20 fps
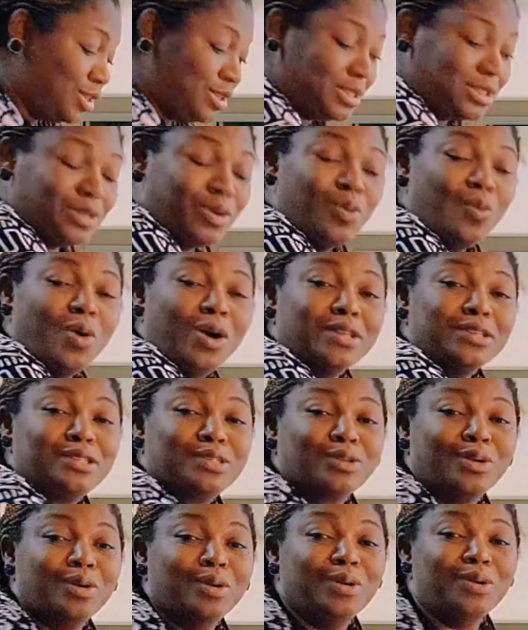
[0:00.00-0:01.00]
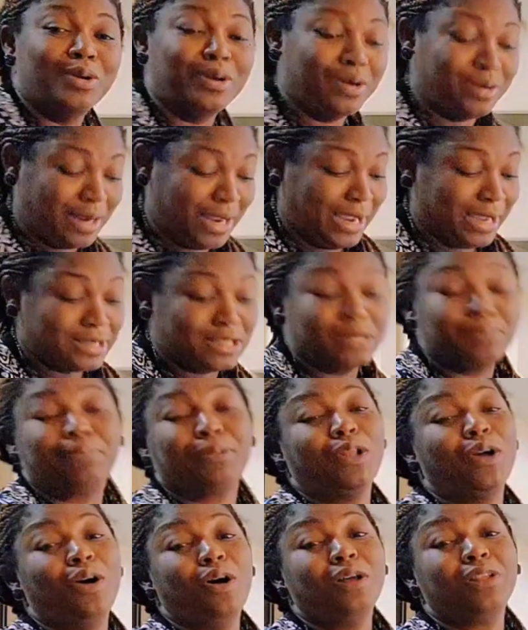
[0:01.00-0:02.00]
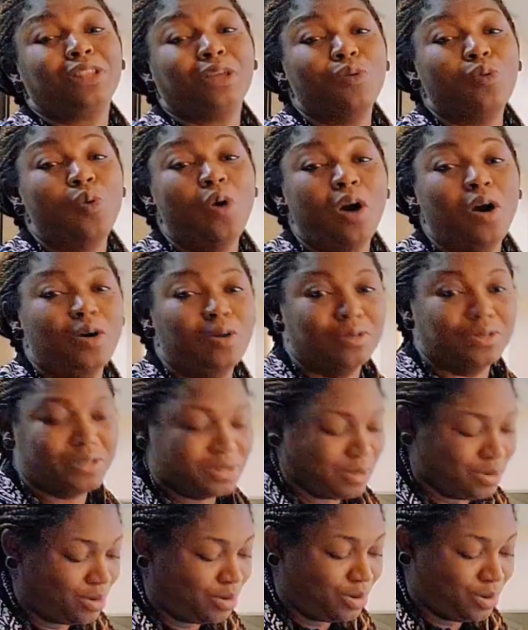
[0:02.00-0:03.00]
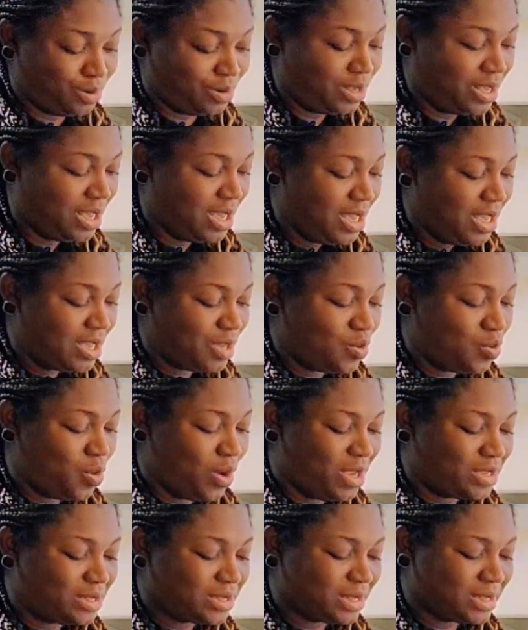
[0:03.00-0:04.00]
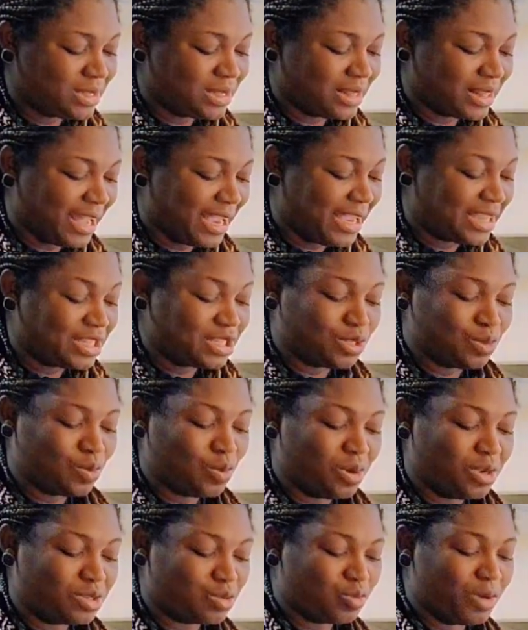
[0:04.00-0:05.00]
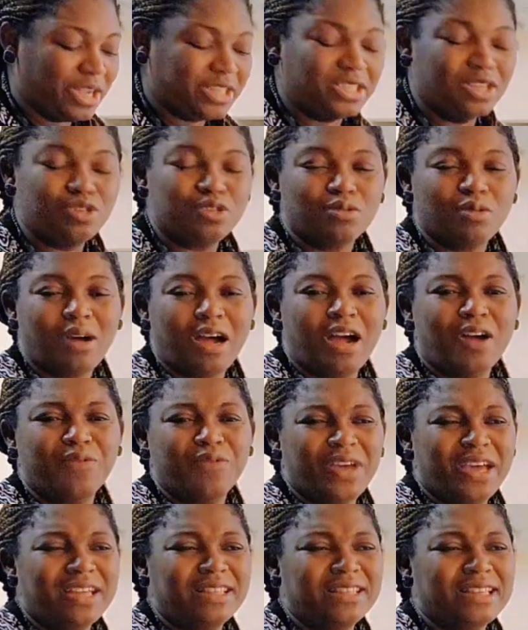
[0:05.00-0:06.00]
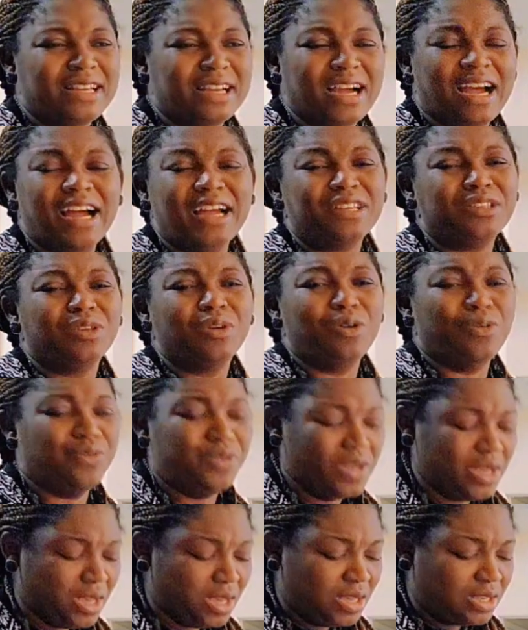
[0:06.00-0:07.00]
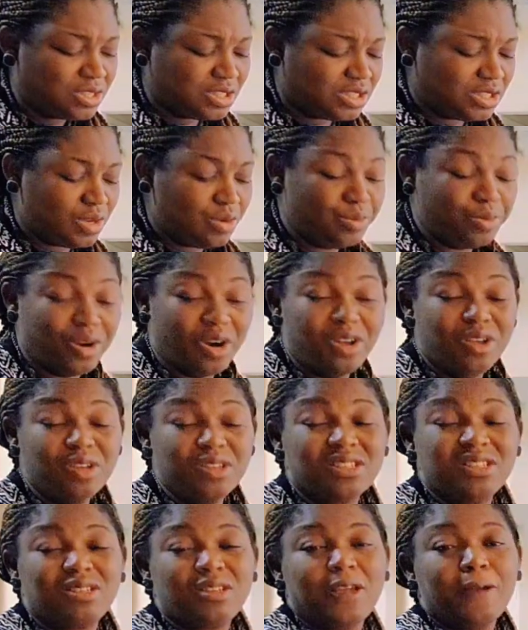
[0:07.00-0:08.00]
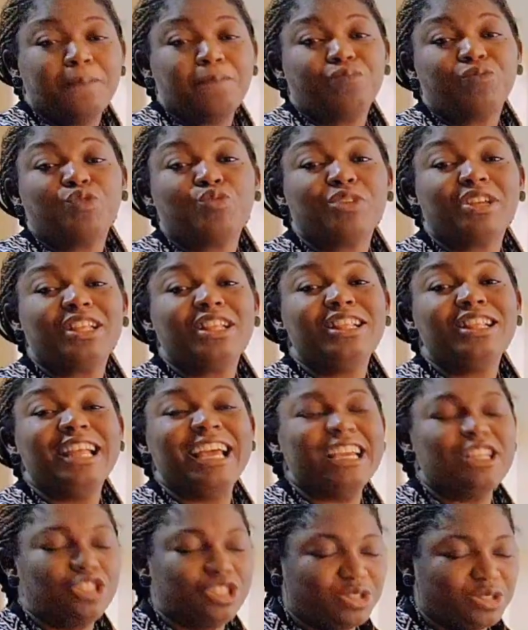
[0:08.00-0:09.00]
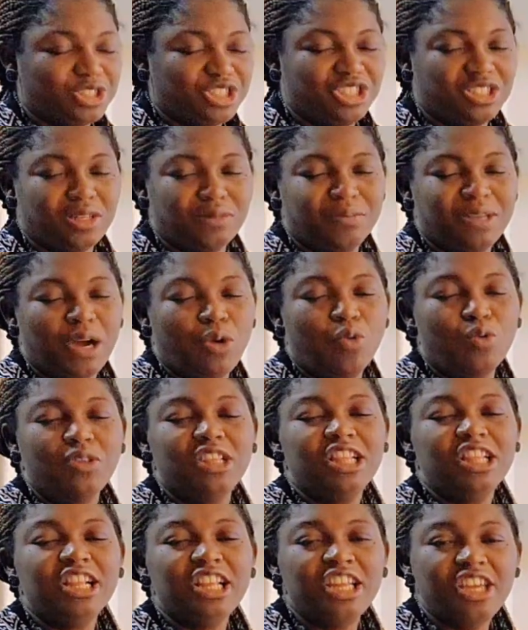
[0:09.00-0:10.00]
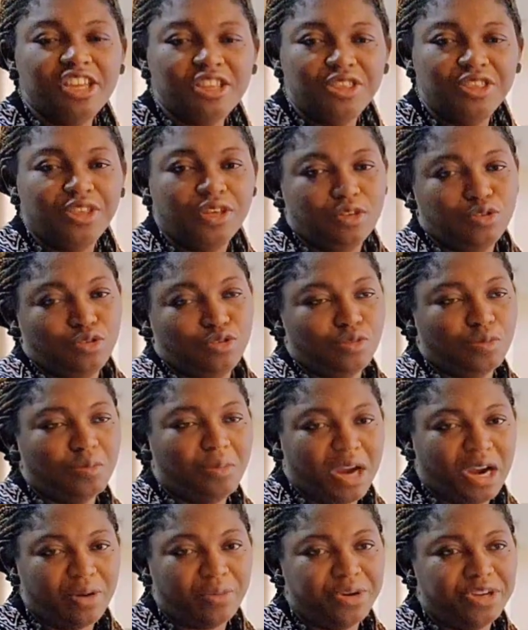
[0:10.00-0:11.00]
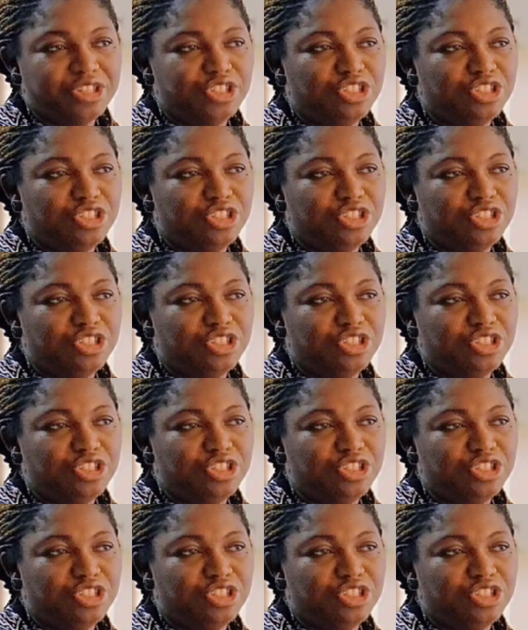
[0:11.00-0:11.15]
wants to explore the world. So it wasn't like she was ready to have any kind of serious relationship that would lead to marriage.